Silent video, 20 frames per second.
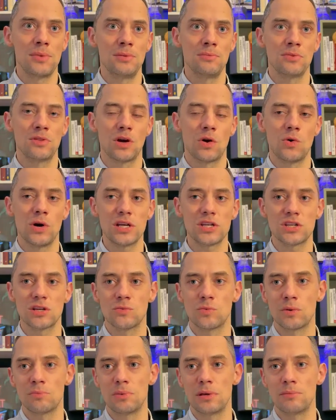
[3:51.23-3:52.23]
the question
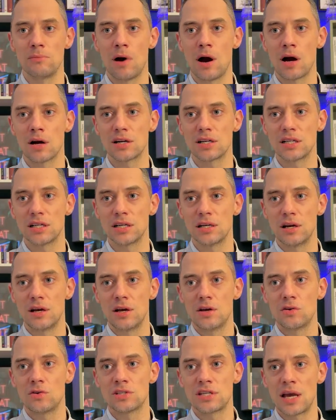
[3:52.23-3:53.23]
would be, Mark,
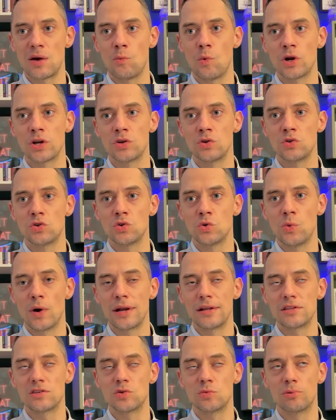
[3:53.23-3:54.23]
you say, what do you do when
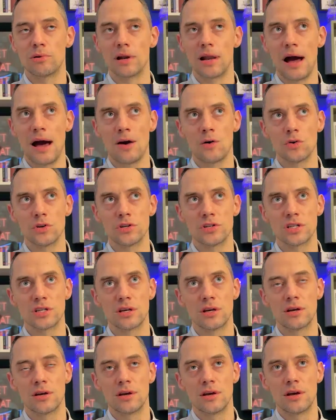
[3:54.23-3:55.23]
it's super loud?
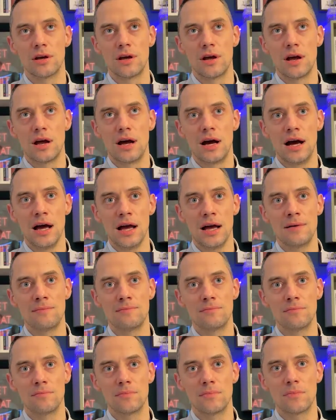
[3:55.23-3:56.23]

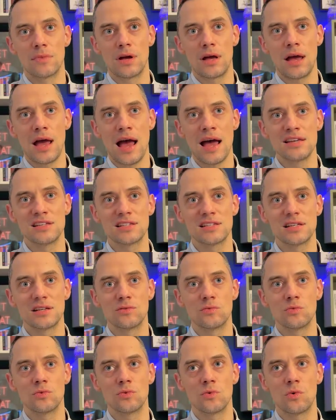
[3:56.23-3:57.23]
As
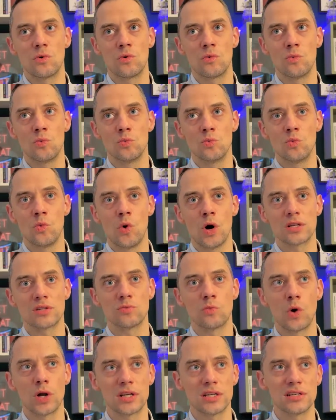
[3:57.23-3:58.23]
in
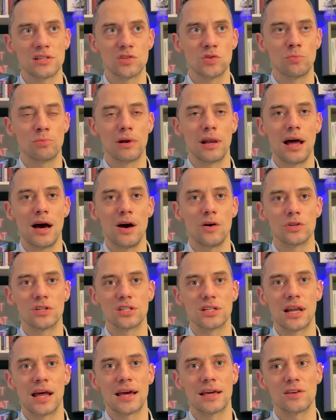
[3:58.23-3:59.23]
what is super loud?
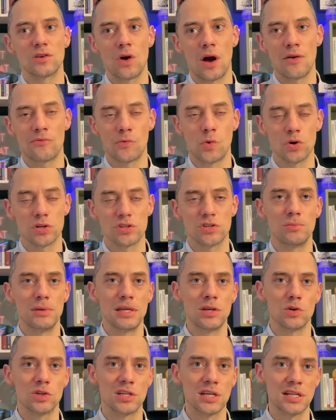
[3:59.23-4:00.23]
Like, of course, you
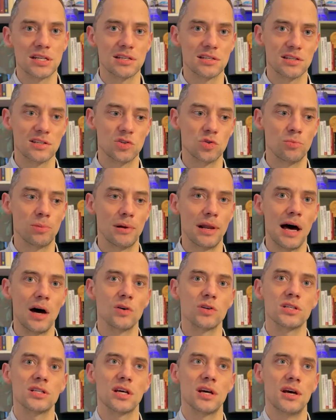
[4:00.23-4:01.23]
mean your tinnitus is super
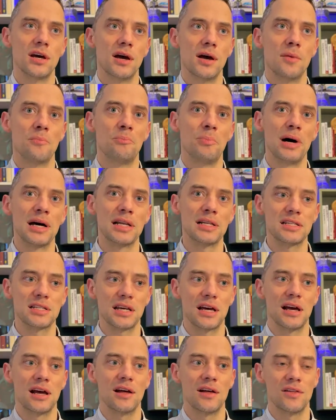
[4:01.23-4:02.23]
loud, but
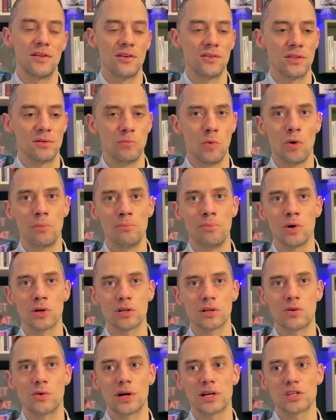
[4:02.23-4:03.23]
the more
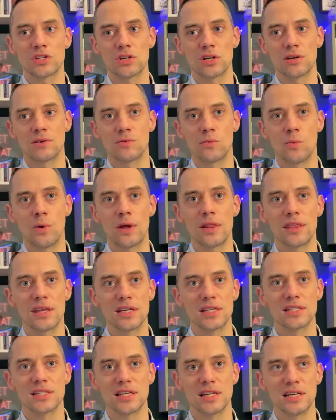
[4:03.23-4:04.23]
important question with
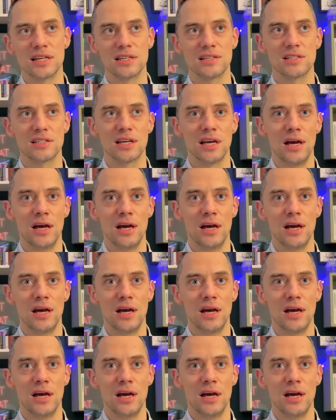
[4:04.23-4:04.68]
this is